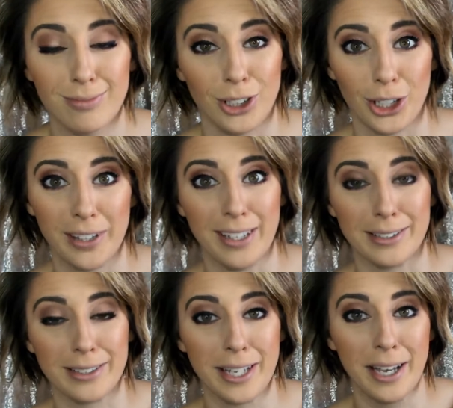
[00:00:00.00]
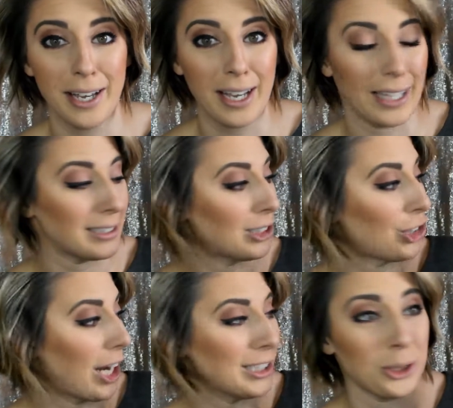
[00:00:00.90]
look at this. It's
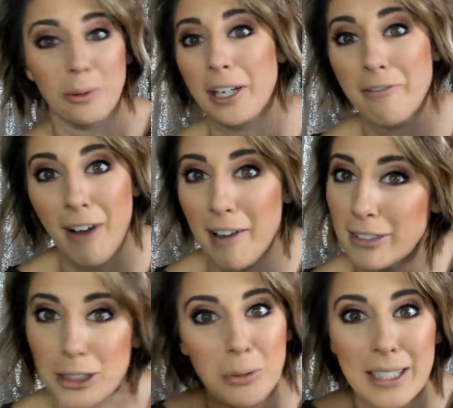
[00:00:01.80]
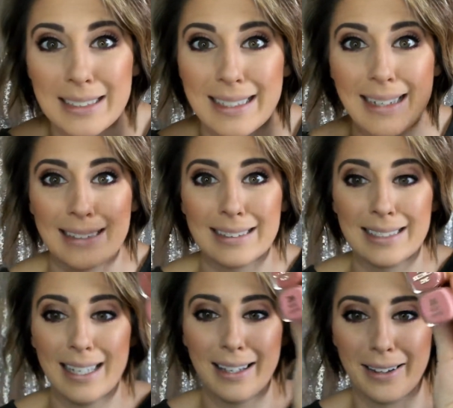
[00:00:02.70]
shade 25 and
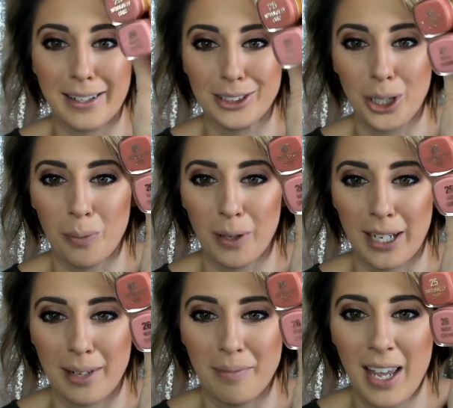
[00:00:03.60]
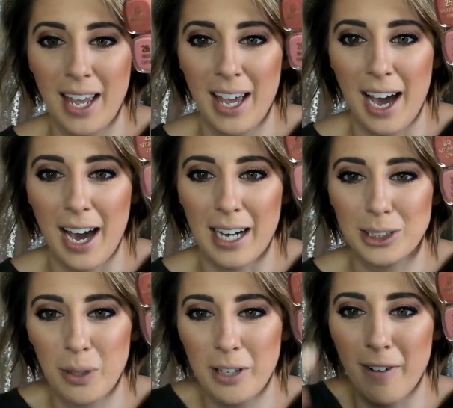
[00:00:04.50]
26. They're so pretty.
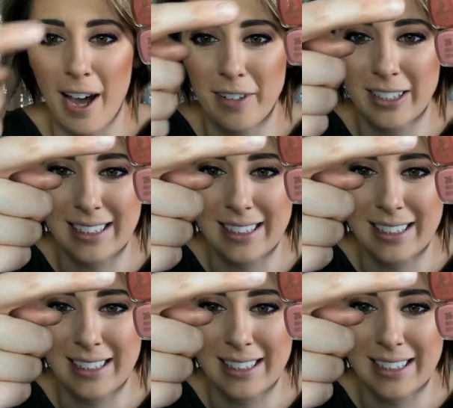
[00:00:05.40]
25 is